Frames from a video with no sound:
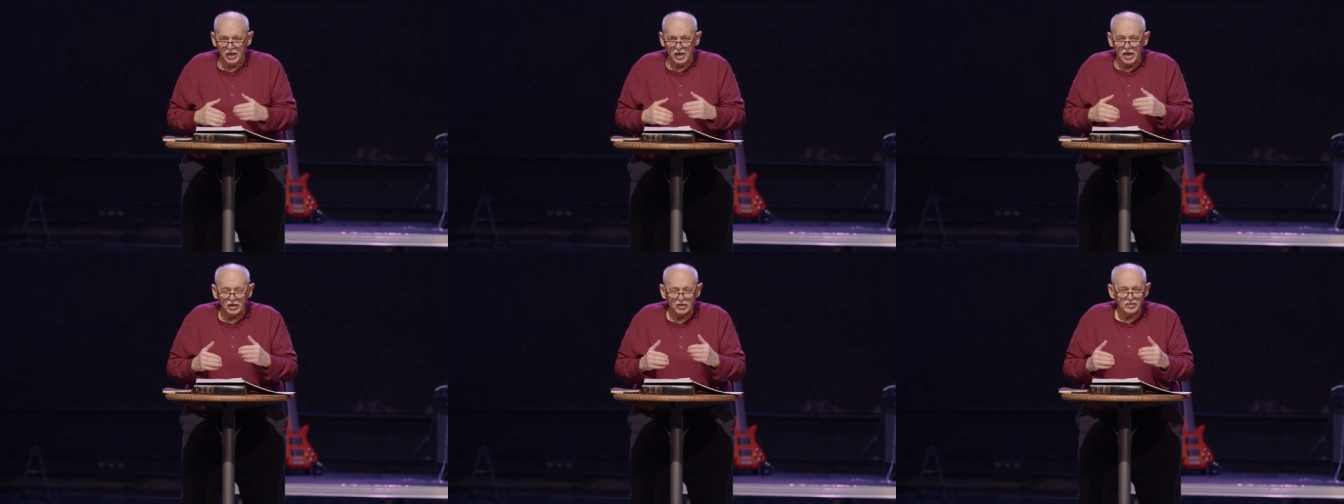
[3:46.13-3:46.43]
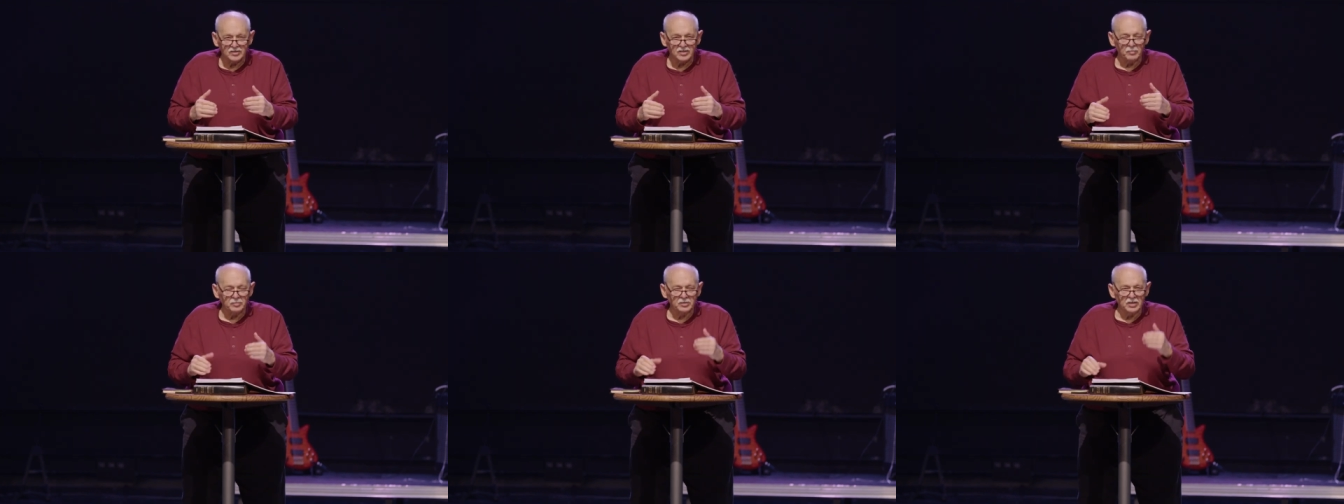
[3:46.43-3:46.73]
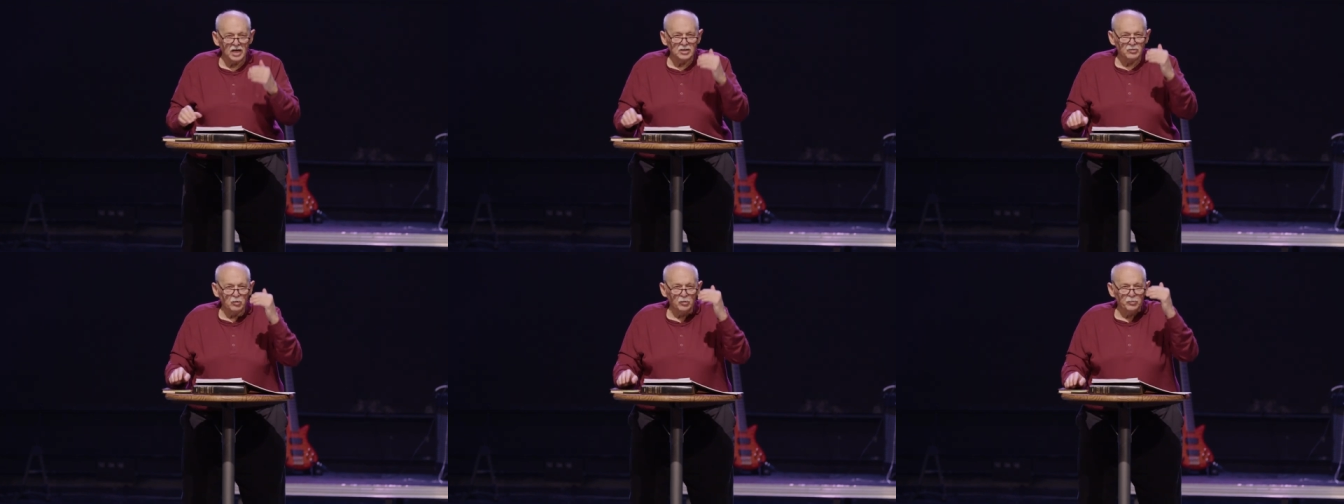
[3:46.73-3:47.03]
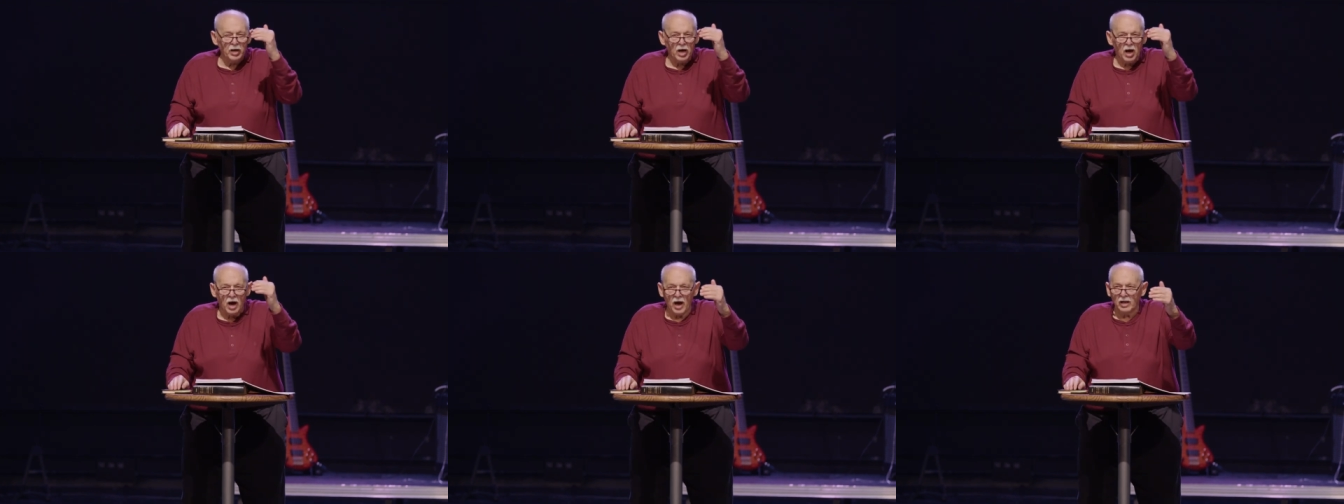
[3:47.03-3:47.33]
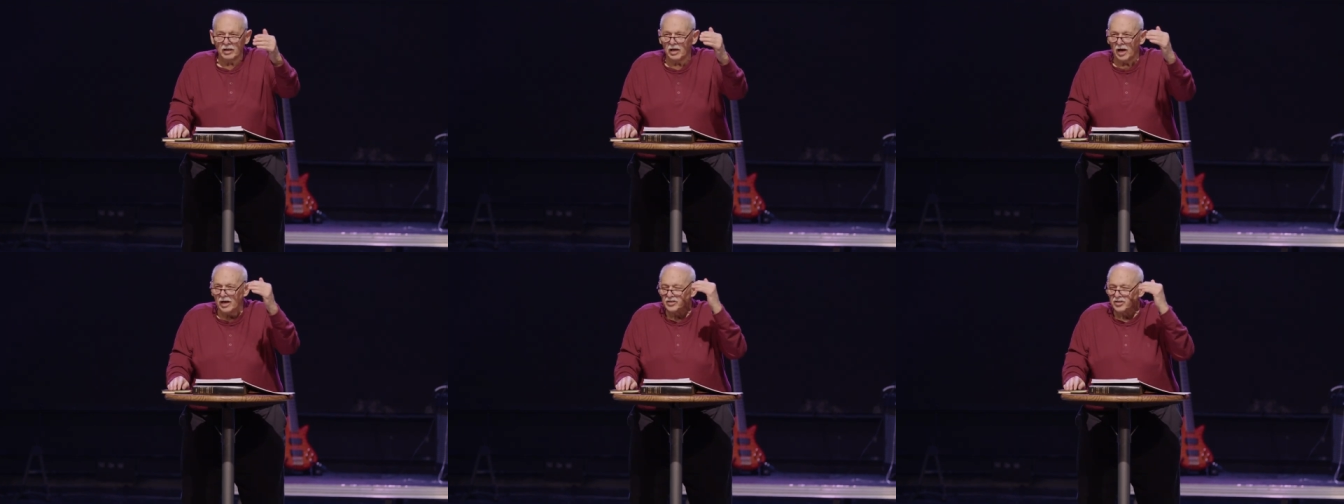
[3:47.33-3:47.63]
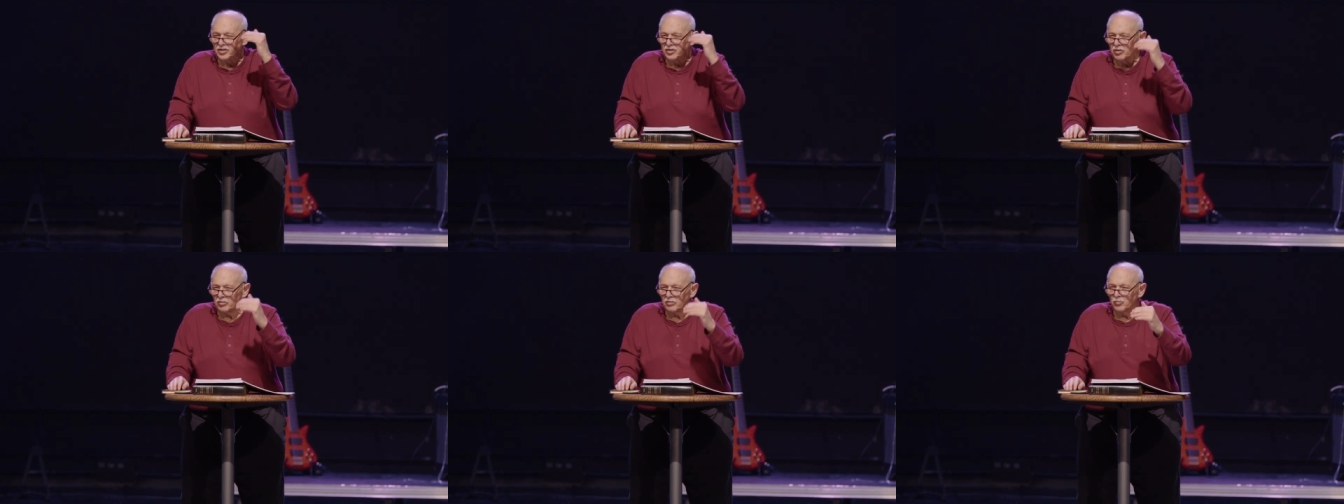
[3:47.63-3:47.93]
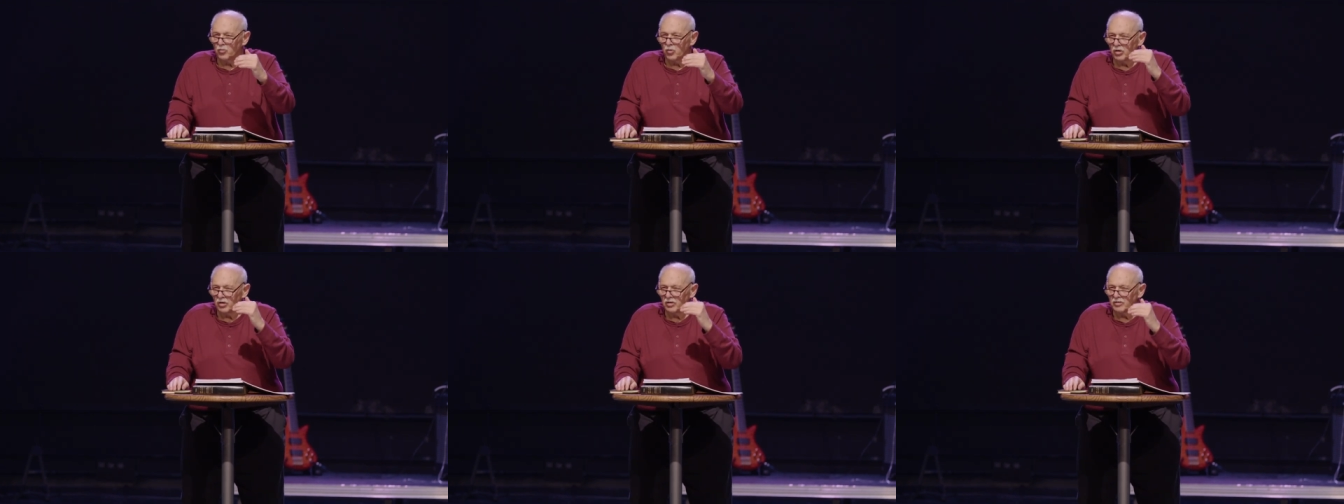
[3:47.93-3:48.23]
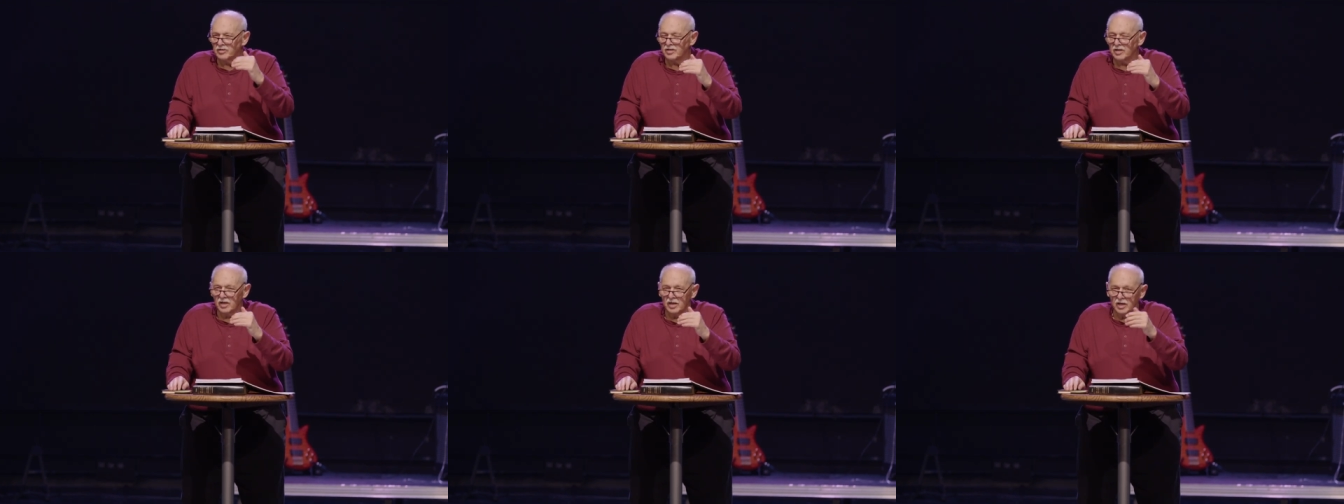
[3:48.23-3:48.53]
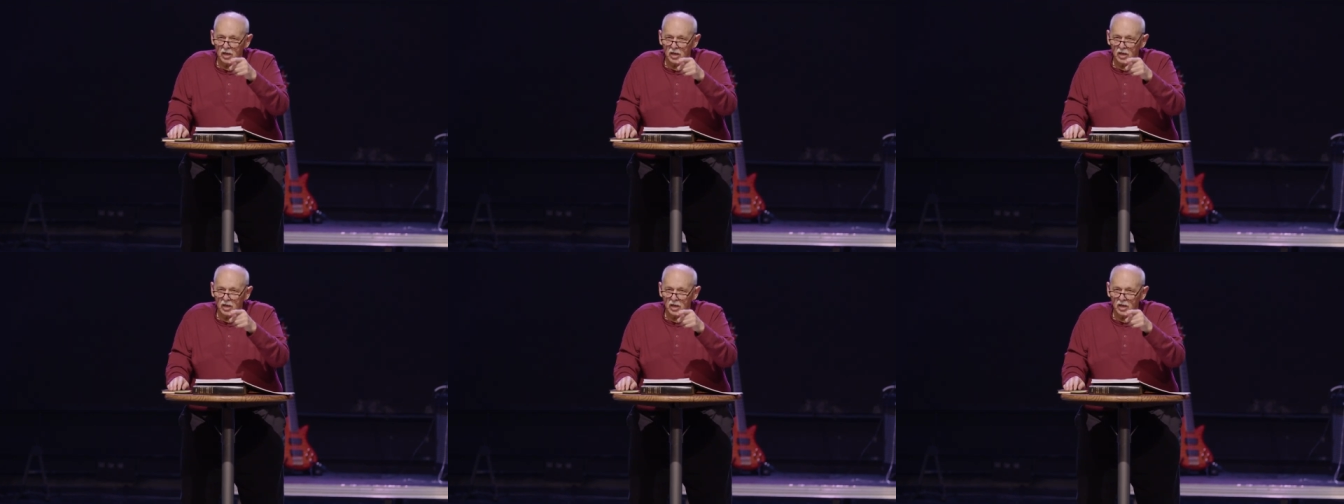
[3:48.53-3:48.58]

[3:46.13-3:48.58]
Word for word: Because sometimes when we highlight certain words,